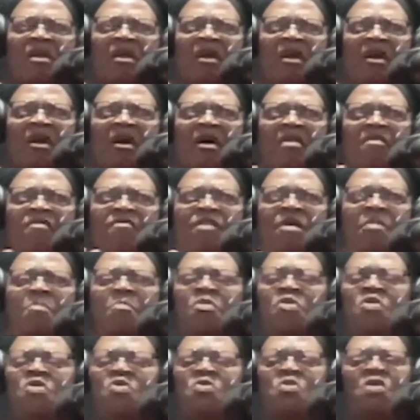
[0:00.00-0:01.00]
have a
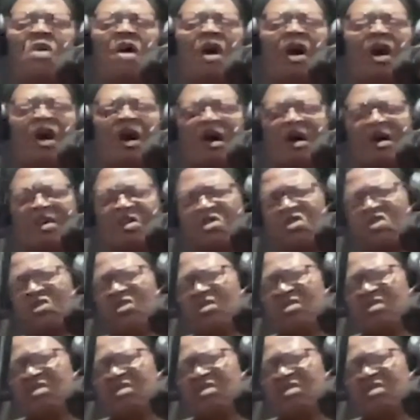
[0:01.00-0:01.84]
pure heart.